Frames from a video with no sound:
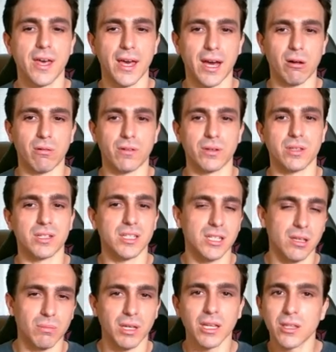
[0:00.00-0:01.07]
However, the
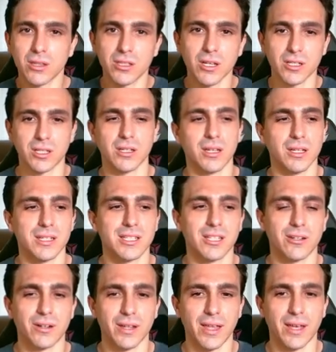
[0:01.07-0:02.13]
CME doesn't
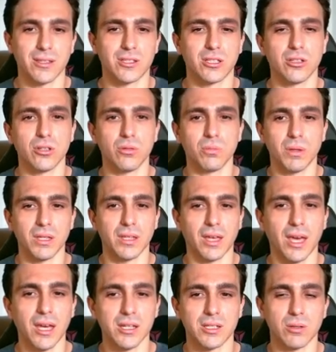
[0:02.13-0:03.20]
consider that to be the
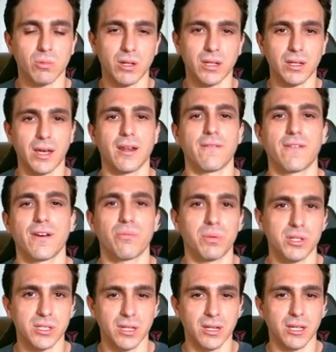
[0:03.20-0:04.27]
case with a
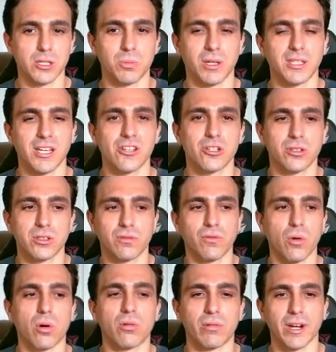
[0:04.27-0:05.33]
95% expectations
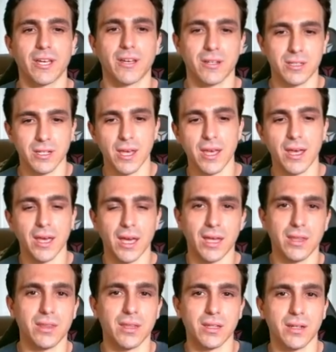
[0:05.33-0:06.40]
for rate cuts
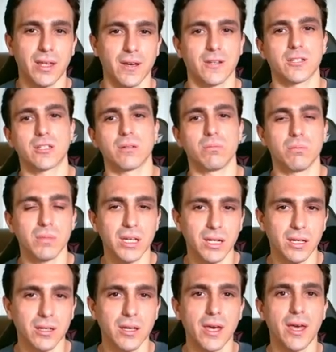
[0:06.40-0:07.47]
in the next
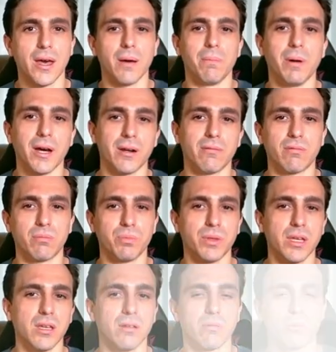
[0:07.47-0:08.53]
meeting. But
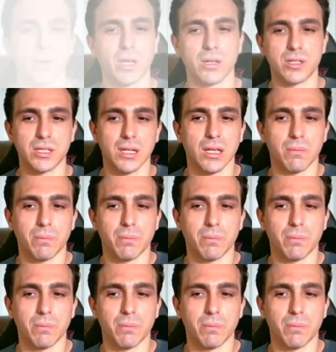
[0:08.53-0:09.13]
the we can see